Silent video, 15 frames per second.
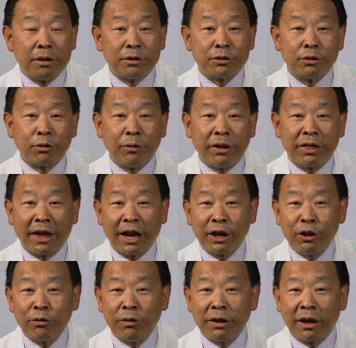So we
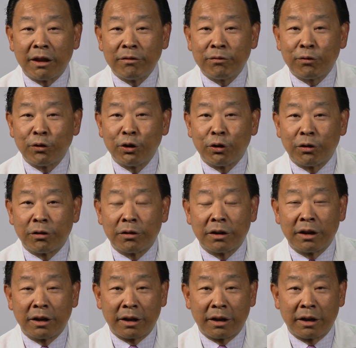thank you again for your